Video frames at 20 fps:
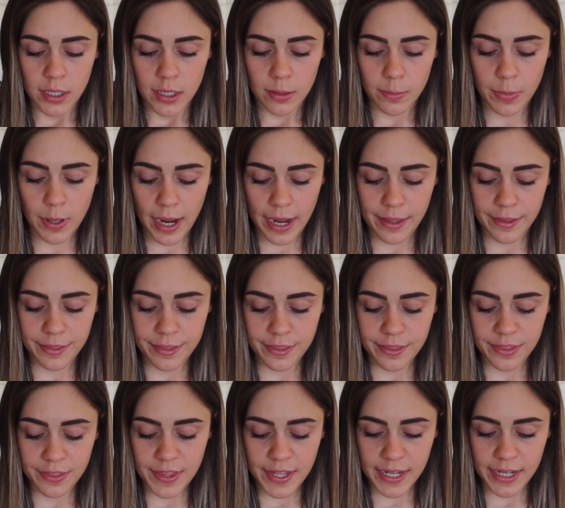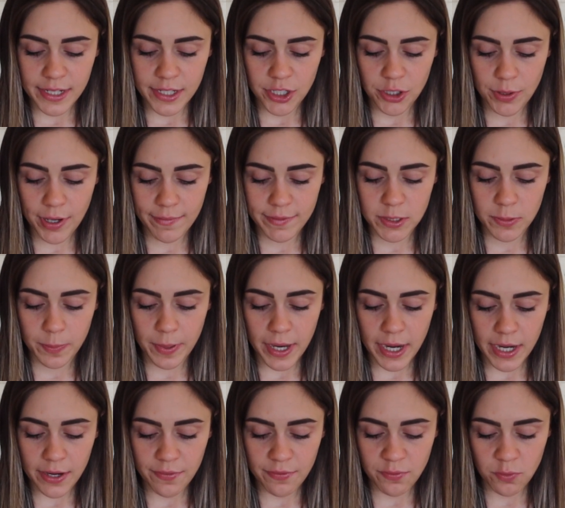but I think you have to
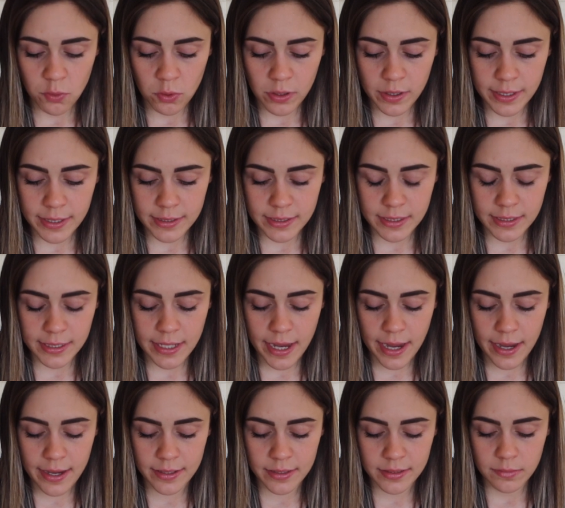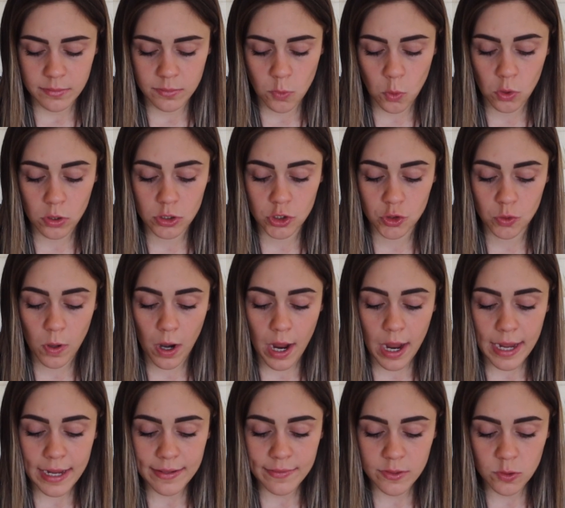pay for it to get more
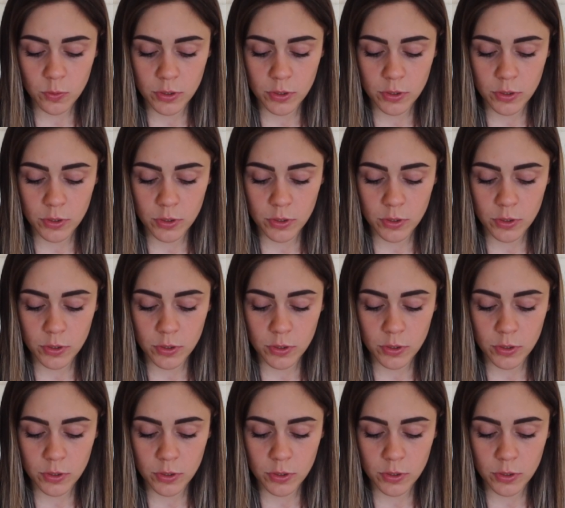drives,